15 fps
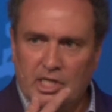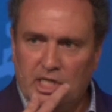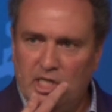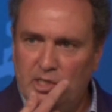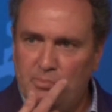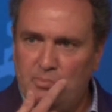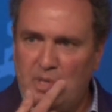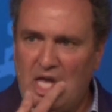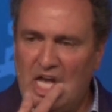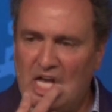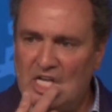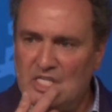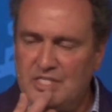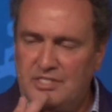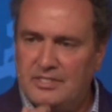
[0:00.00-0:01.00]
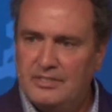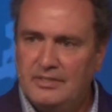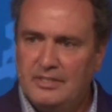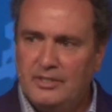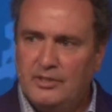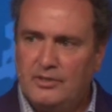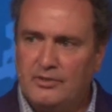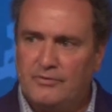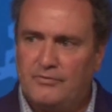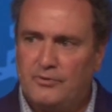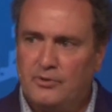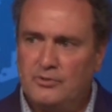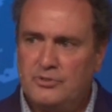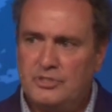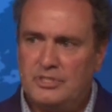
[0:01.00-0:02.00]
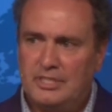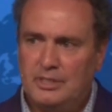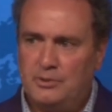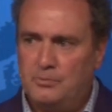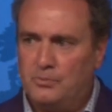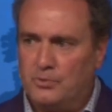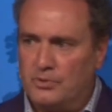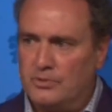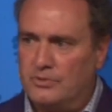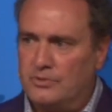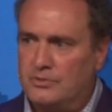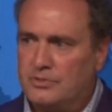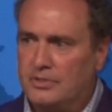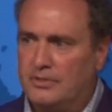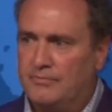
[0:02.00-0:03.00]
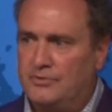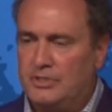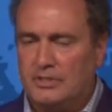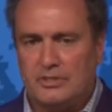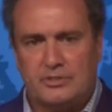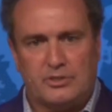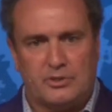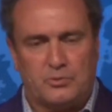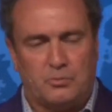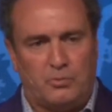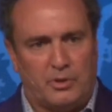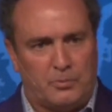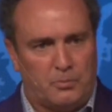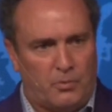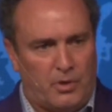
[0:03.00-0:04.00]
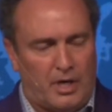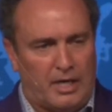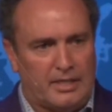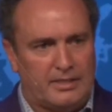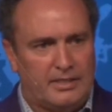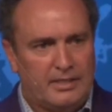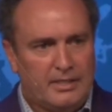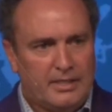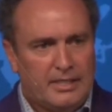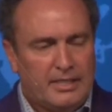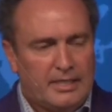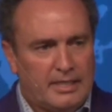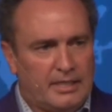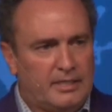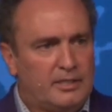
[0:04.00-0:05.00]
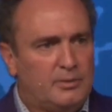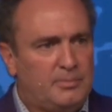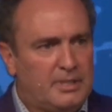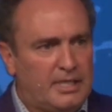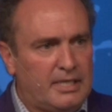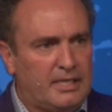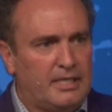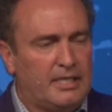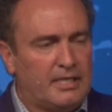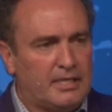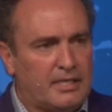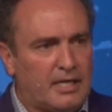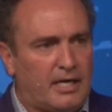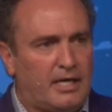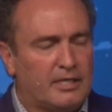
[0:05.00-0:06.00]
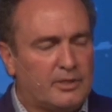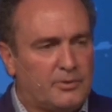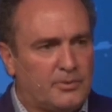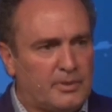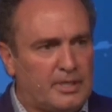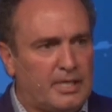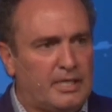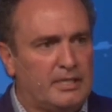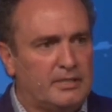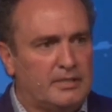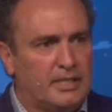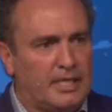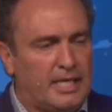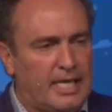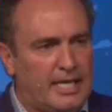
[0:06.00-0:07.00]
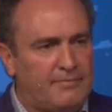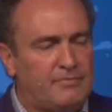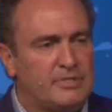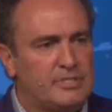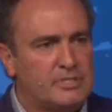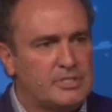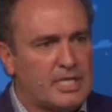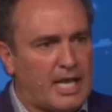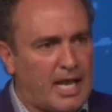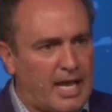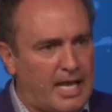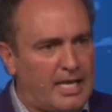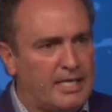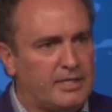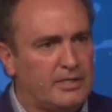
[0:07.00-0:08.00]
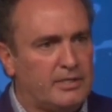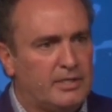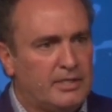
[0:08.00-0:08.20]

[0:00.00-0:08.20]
get past the first 10 words of Genesis 1:1, in the beginning God created the heavens and